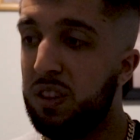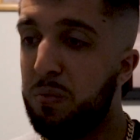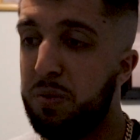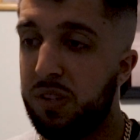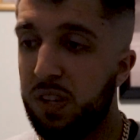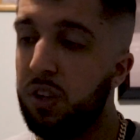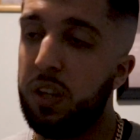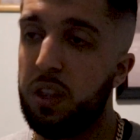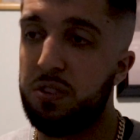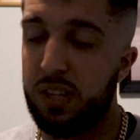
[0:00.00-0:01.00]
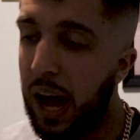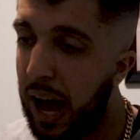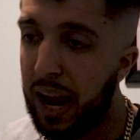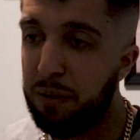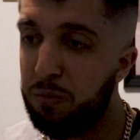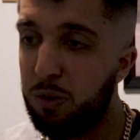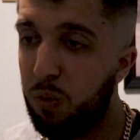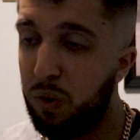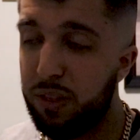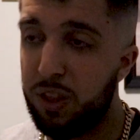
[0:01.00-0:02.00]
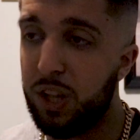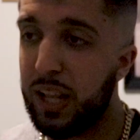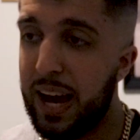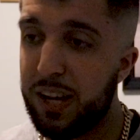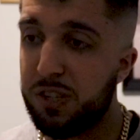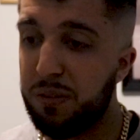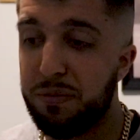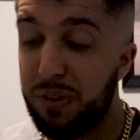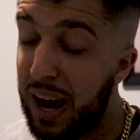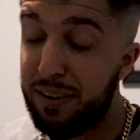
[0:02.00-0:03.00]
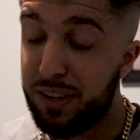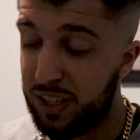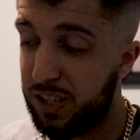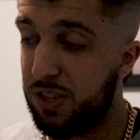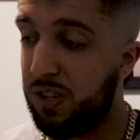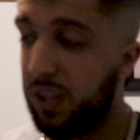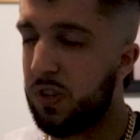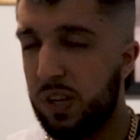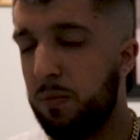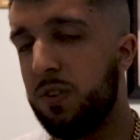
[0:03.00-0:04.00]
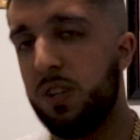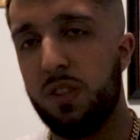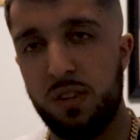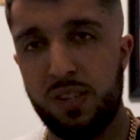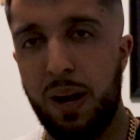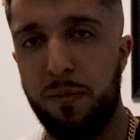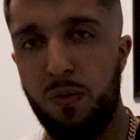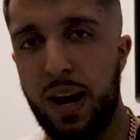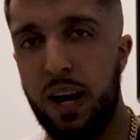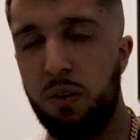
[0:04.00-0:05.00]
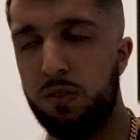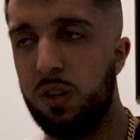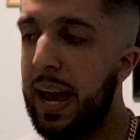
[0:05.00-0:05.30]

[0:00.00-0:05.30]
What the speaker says: the bazillionth time within the last 5 years, for some reason this time around,